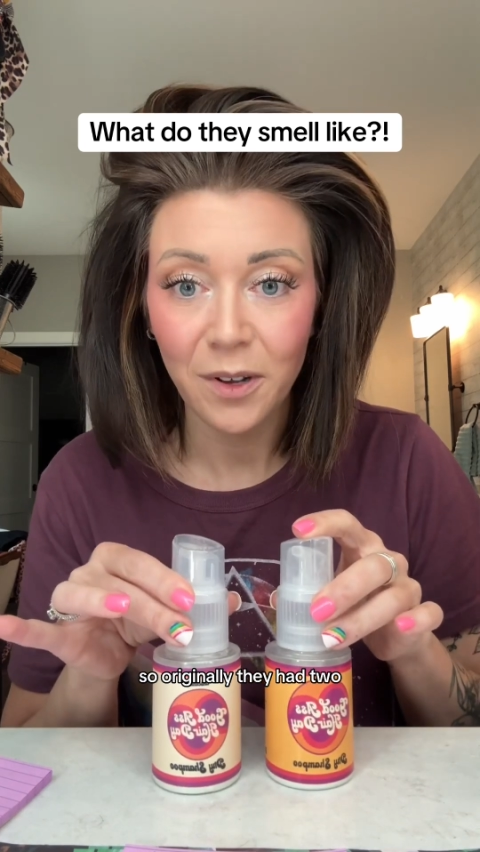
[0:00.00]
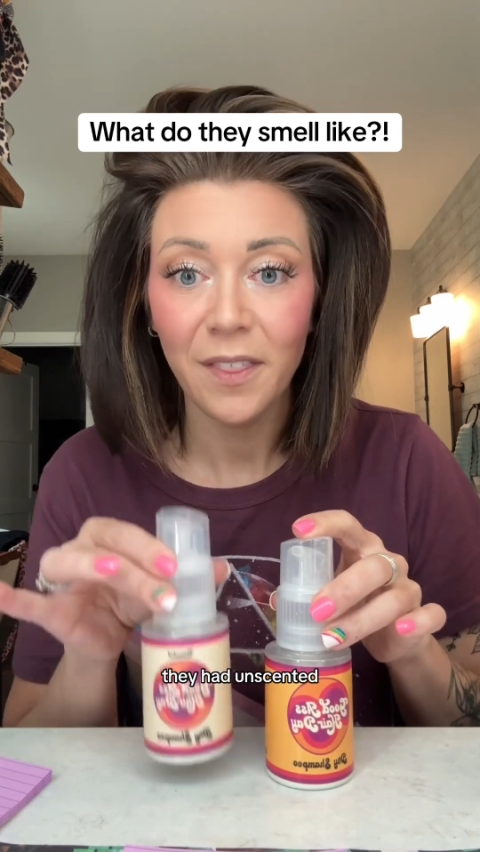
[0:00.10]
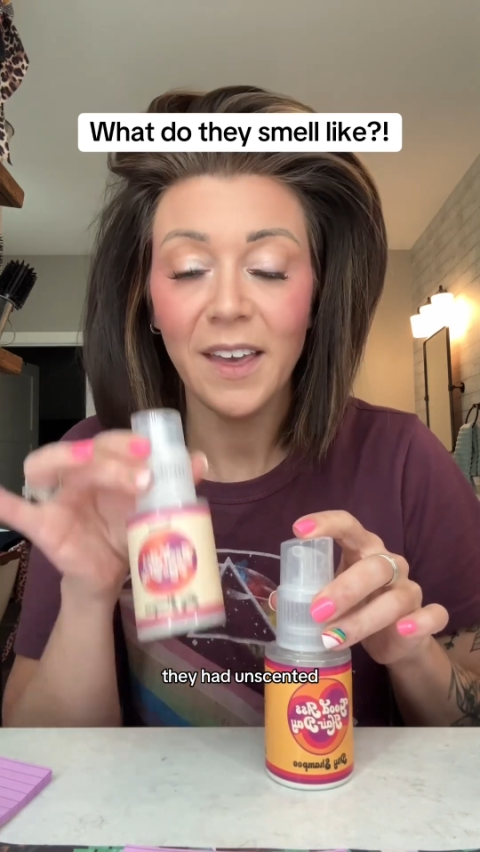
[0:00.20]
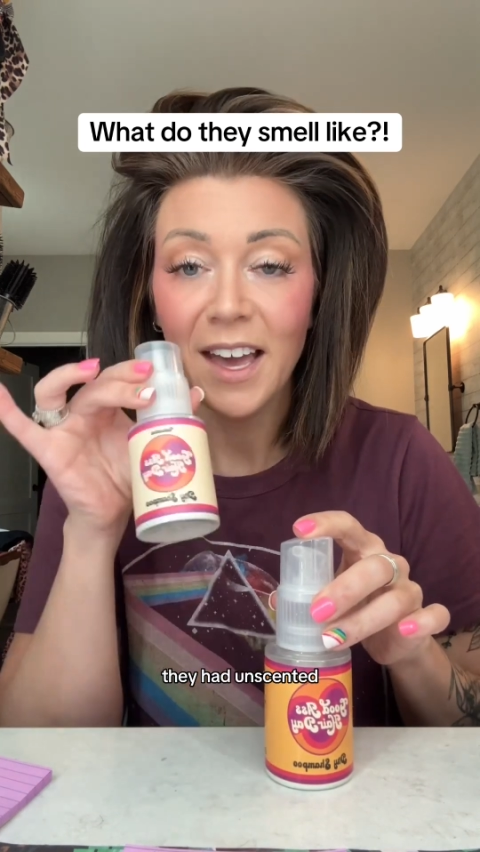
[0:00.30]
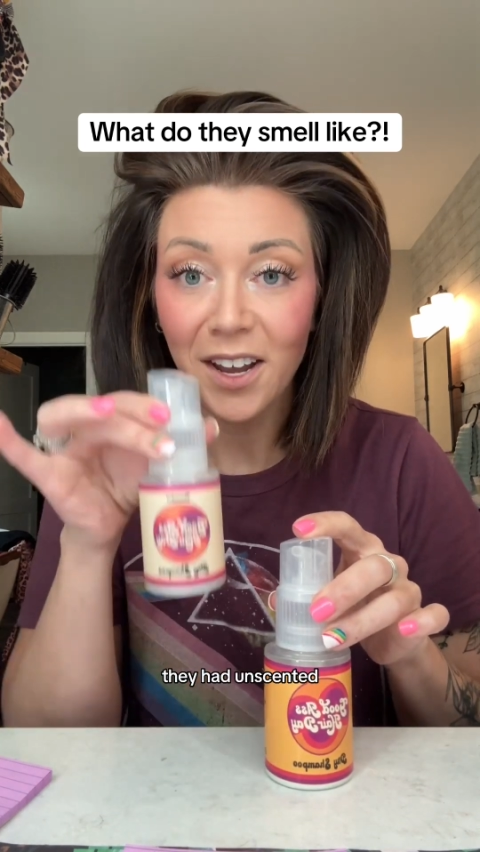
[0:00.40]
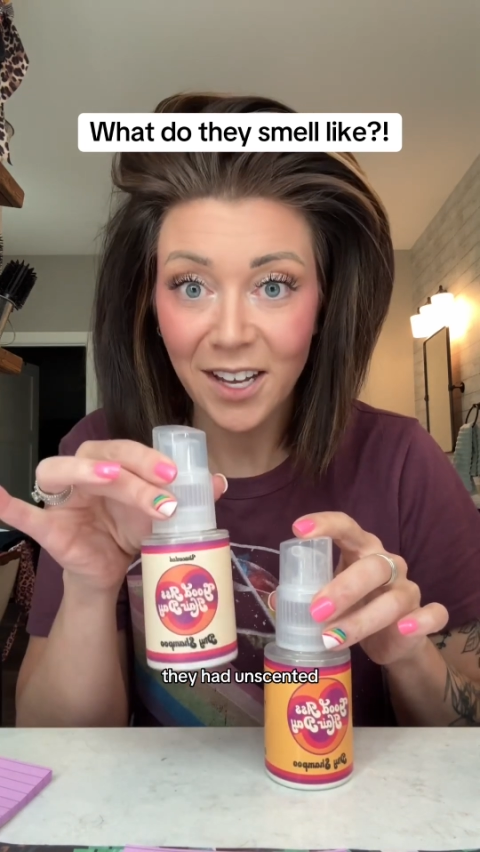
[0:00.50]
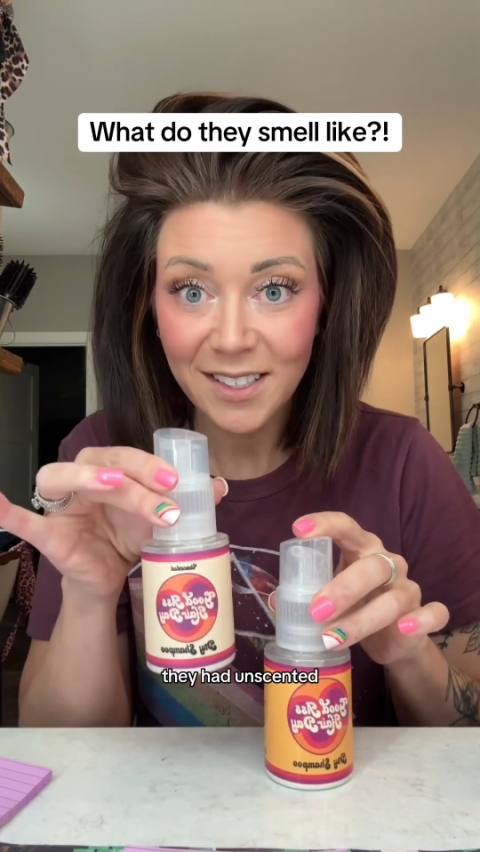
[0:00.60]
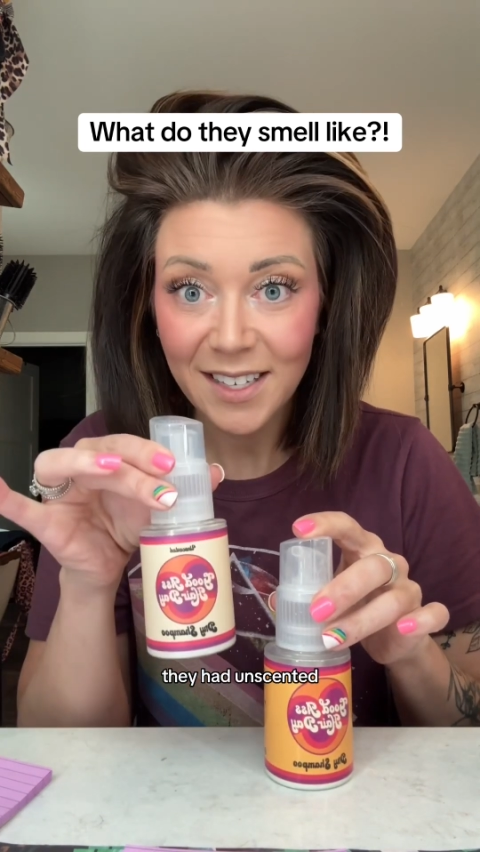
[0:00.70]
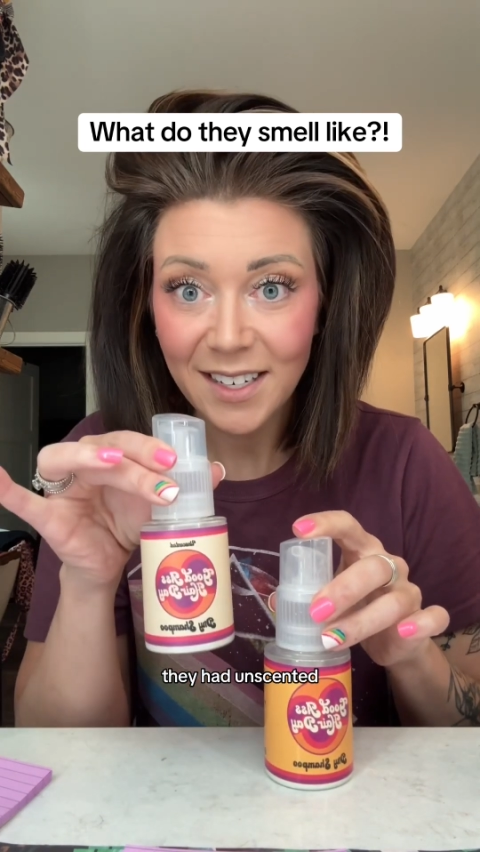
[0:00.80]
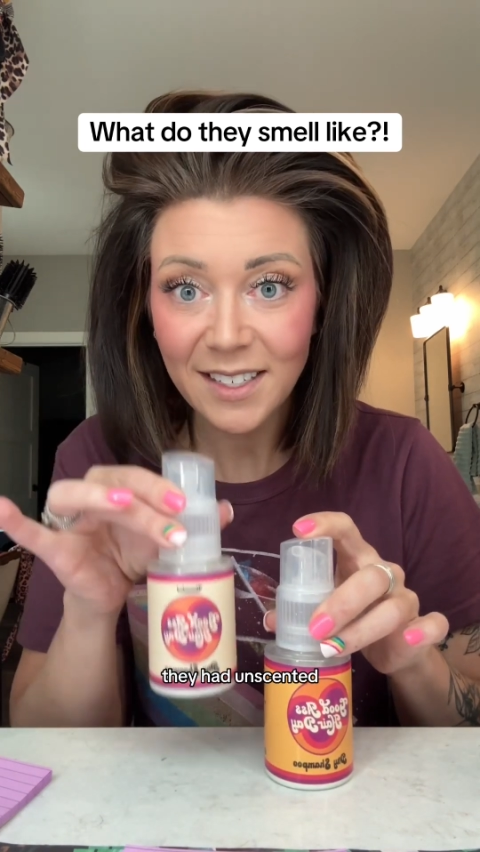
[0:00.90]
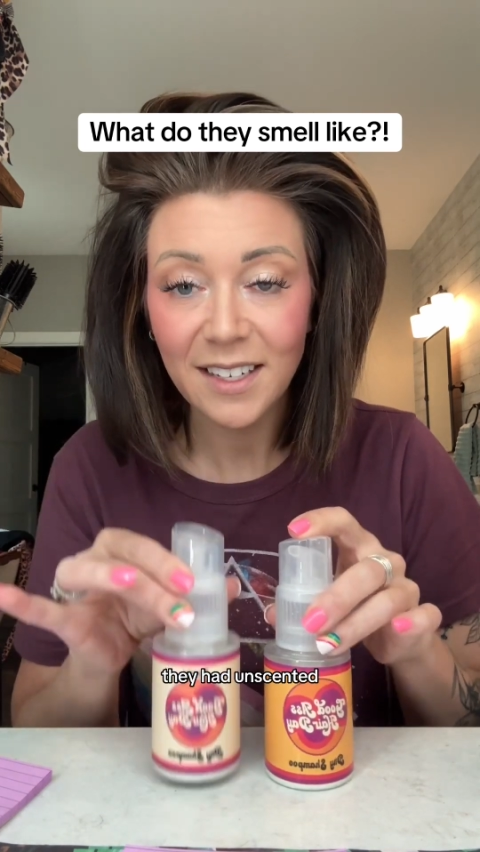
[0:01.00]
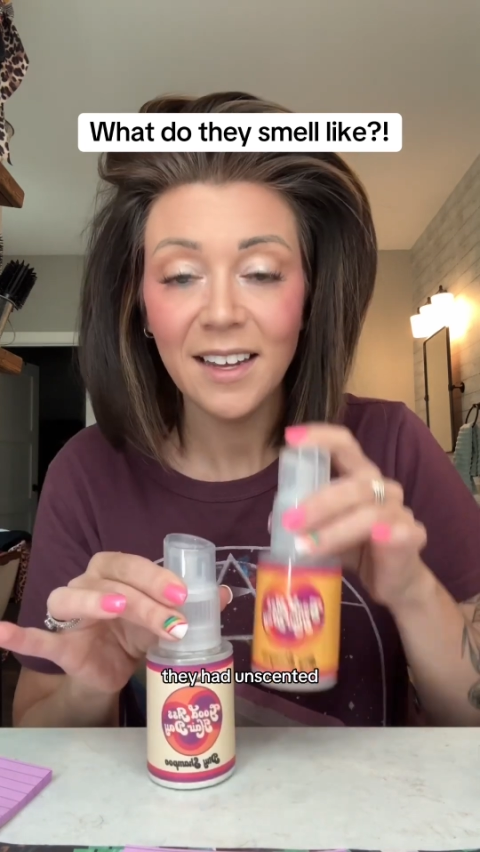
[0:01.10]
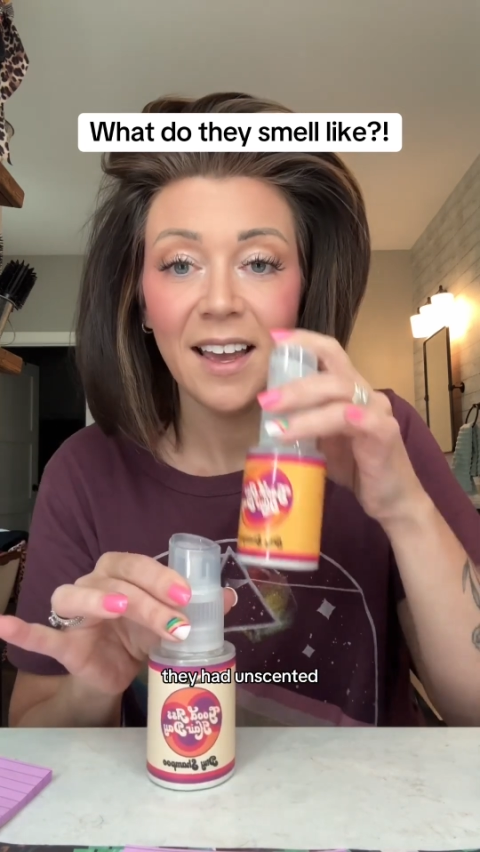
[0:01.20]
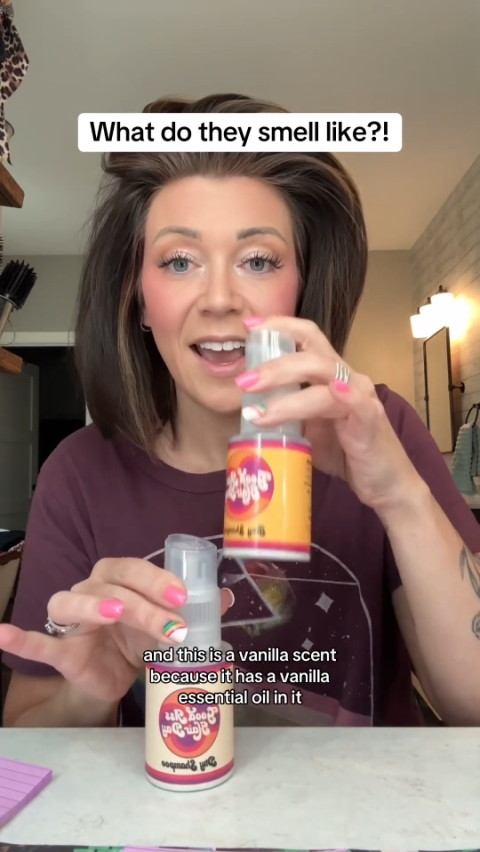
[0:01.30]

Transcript: They had unscented,